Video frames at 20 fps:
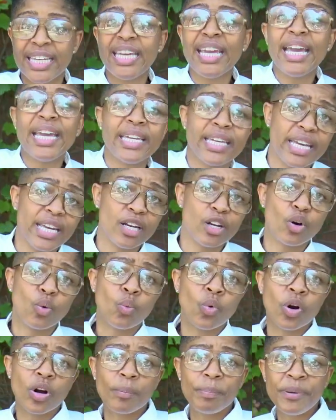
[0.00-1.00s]
He ain't getting no
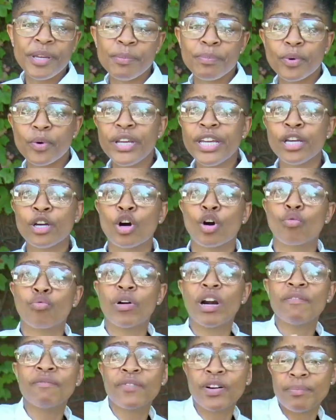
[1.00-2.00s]
warm people, he gonna
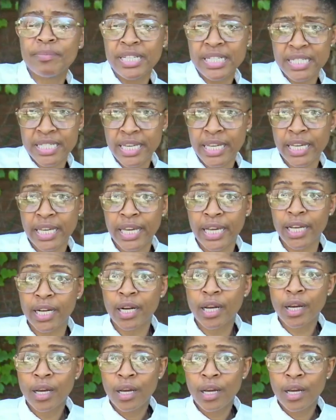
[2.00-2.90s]
run from the ticket.